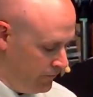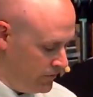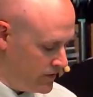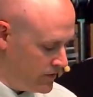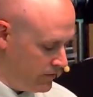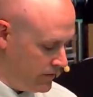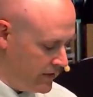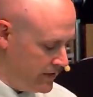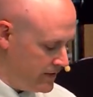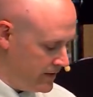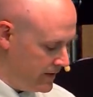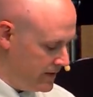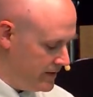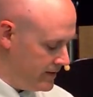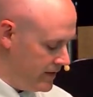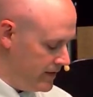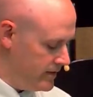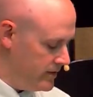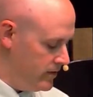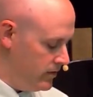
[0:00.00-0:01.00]
Verse
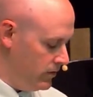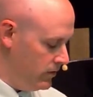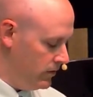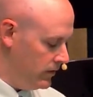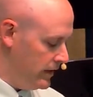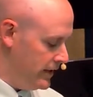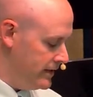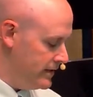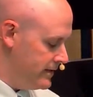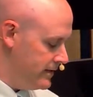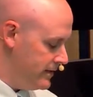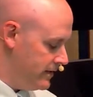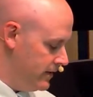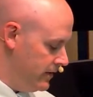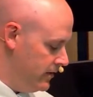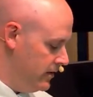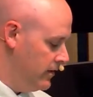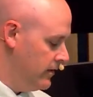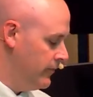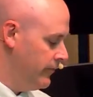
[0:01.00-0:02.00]
26 says,
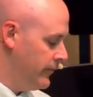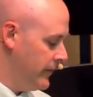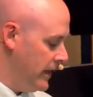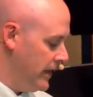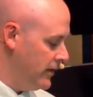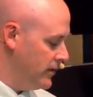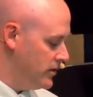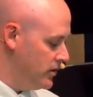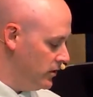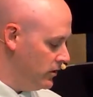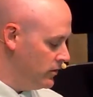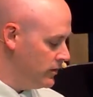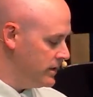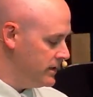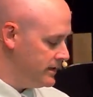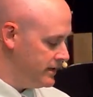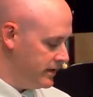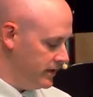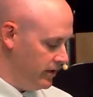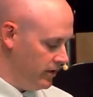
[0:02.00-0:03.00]

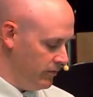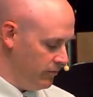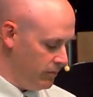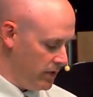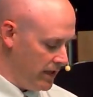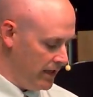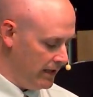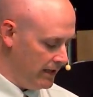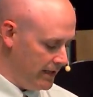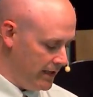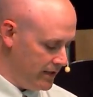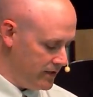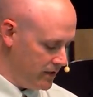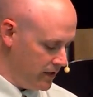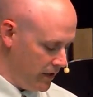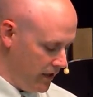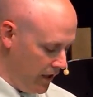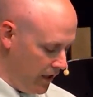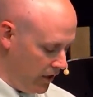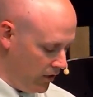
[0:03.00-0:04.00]
don't sin by
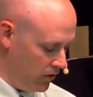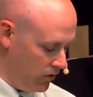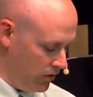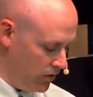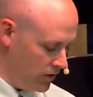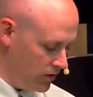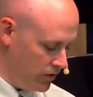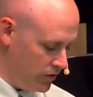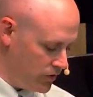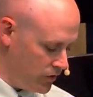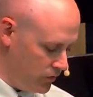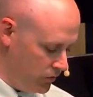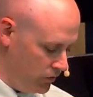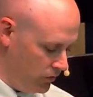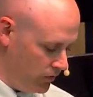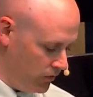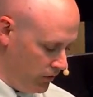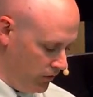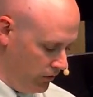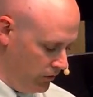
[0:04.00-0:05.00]
letting anger
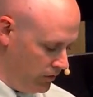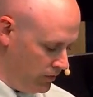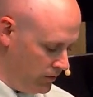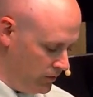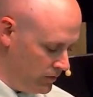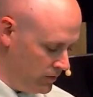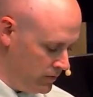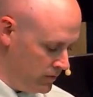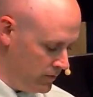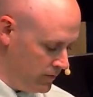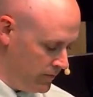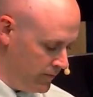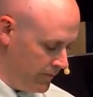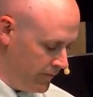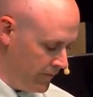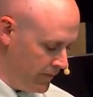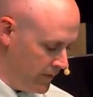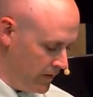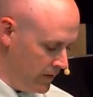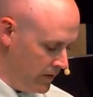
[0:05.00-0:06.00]
control you.
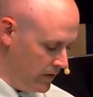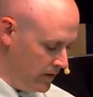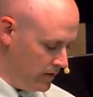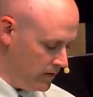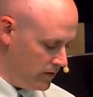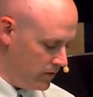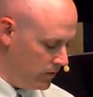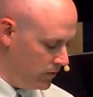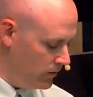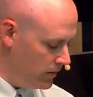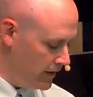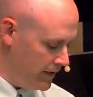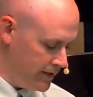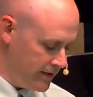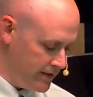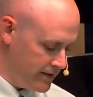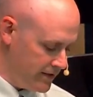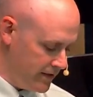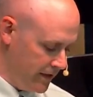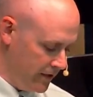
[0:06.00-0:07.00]
Don't
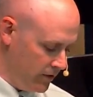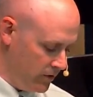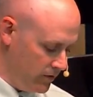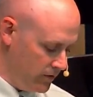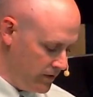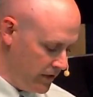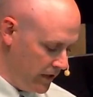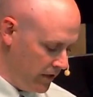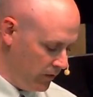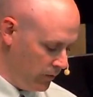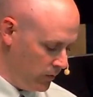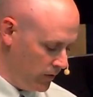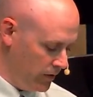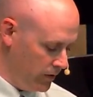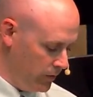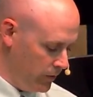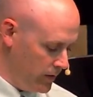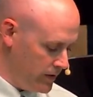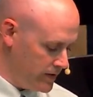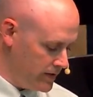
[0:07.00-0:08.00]
let the sun go down
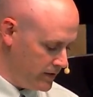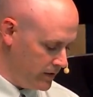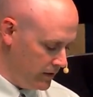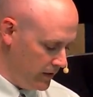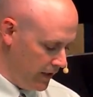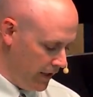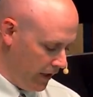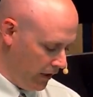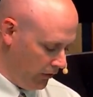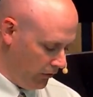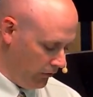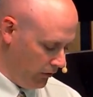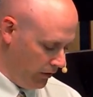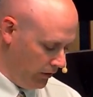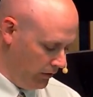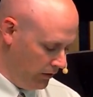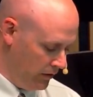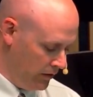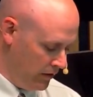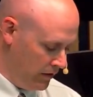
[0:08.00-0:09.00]
while you are still
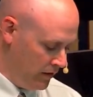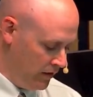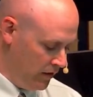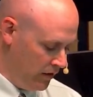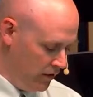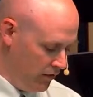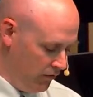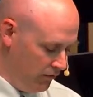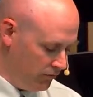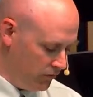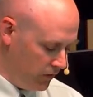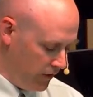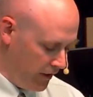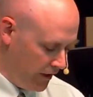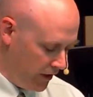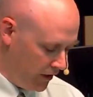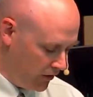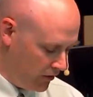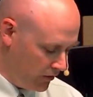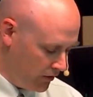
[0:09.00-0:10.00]
angry, for
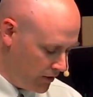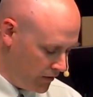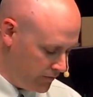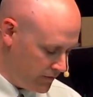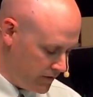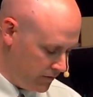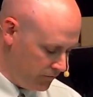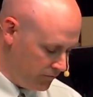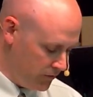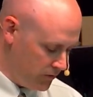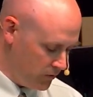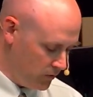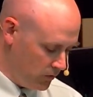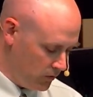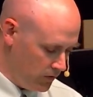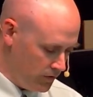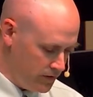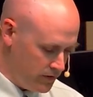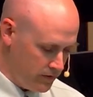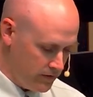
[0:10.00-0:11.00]
anger gives a
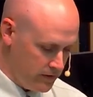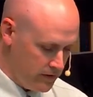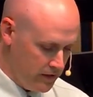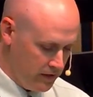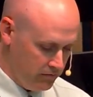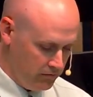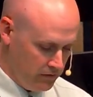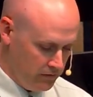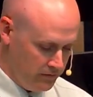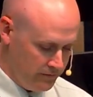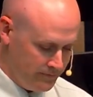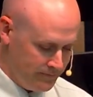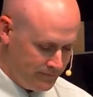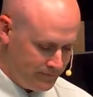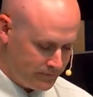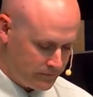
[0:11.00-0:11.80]
foothold to the devil.